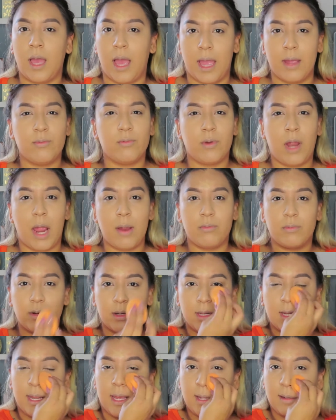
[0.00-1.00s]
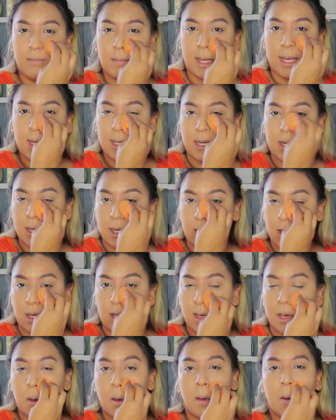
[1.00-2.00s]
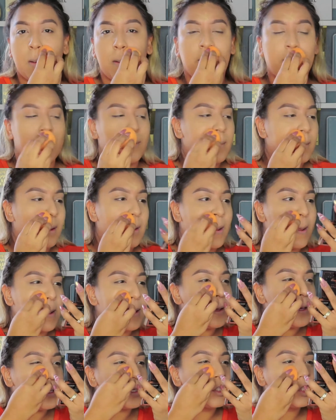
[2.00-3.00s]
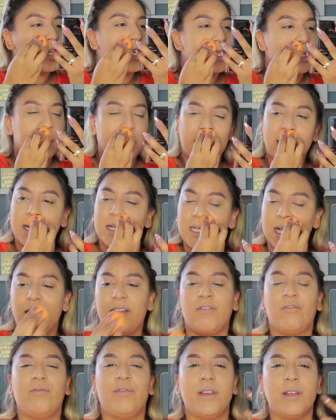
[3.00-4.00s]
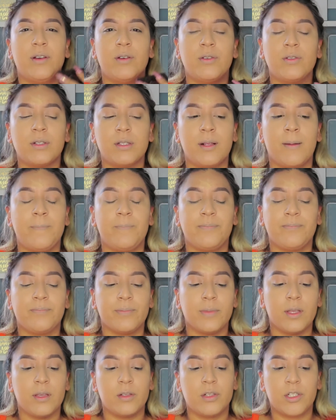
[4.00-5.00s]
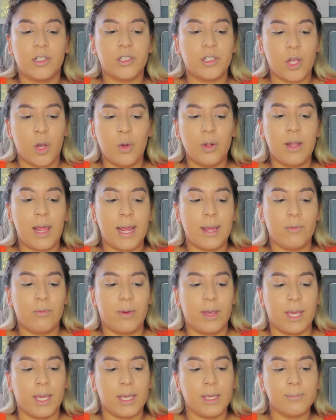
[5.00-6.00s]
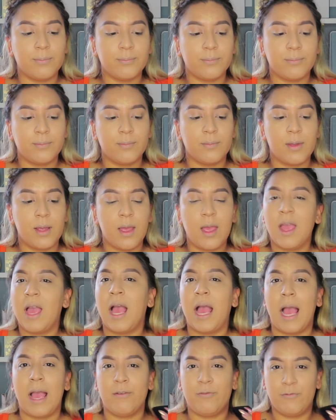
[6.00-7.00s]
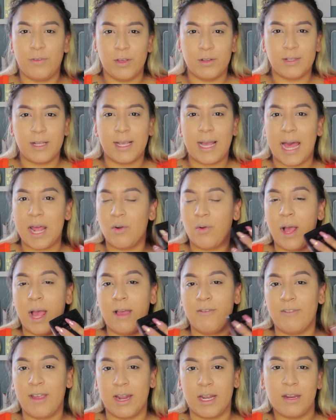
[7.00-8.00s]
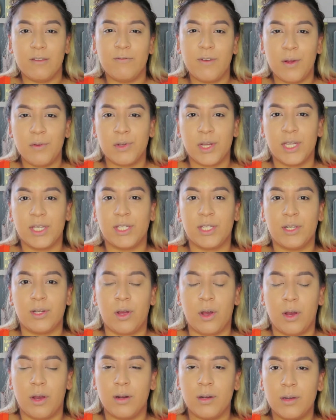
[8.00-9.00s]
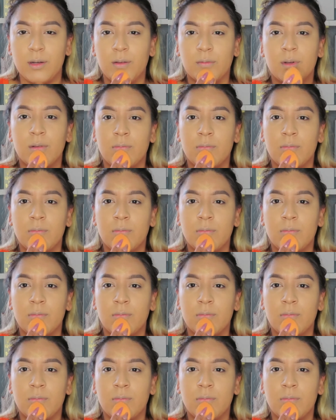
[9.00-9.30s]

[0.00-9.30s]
I really am liking it. Just because it feels so lightweight. It feels like I don't have any foundation on,